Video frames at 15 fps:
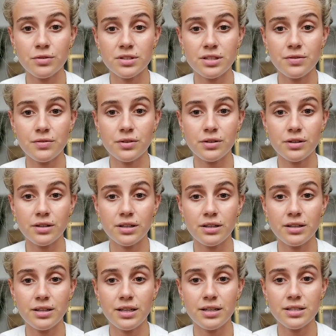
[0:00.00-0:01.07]
was difficult
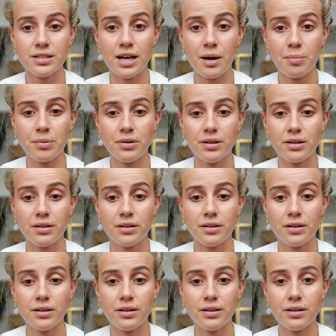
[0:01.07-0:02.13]
and things happened, and
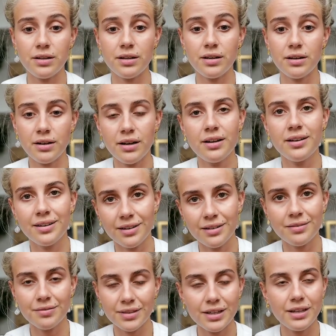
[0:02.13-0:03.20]

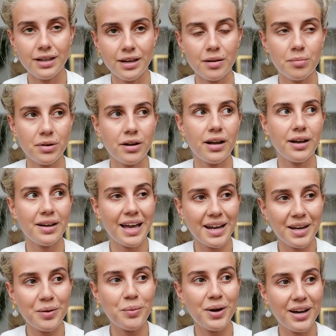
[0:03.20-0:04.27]
yeah, but
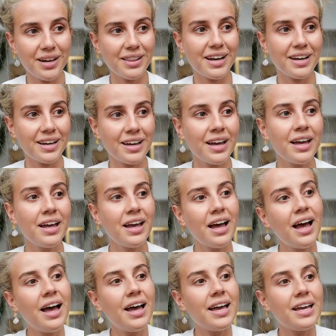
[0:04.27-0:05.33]
anyway, like,
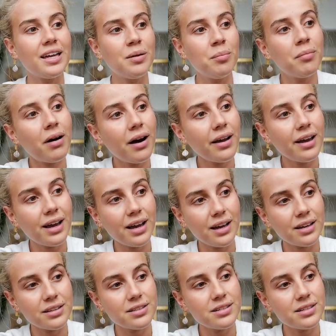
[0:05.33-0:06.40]
in my
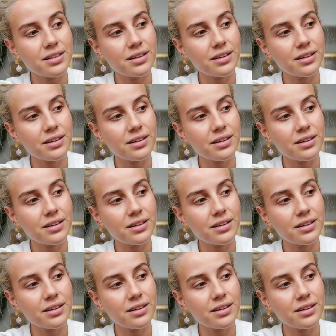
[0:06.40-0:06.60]
head,